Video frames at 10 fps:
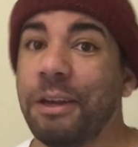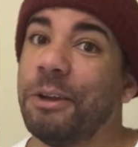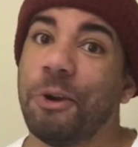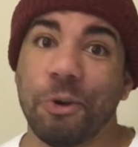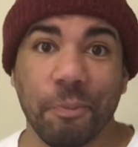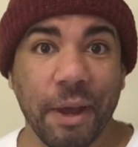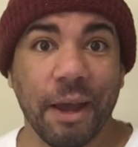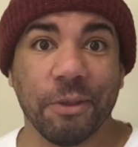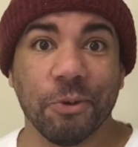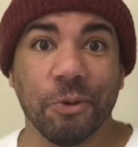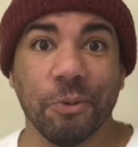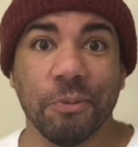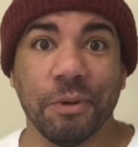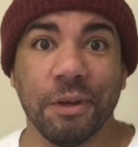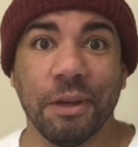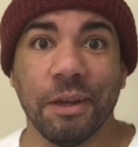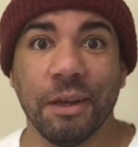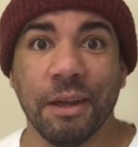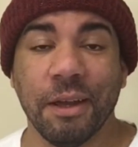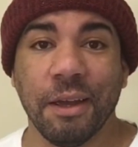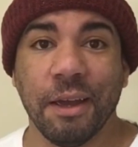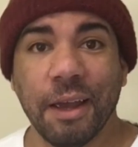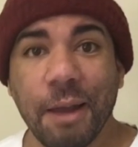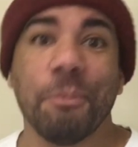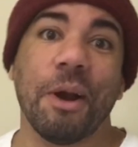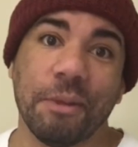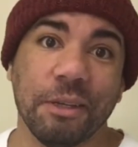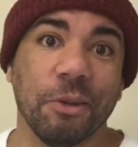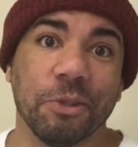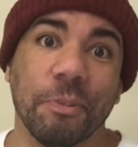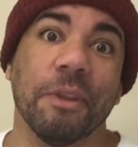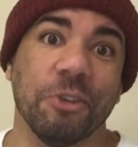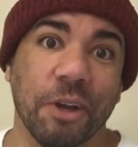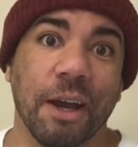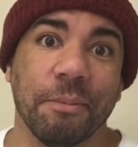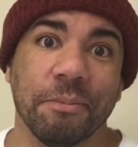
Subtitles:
go to the bathroom, and probably do some other job.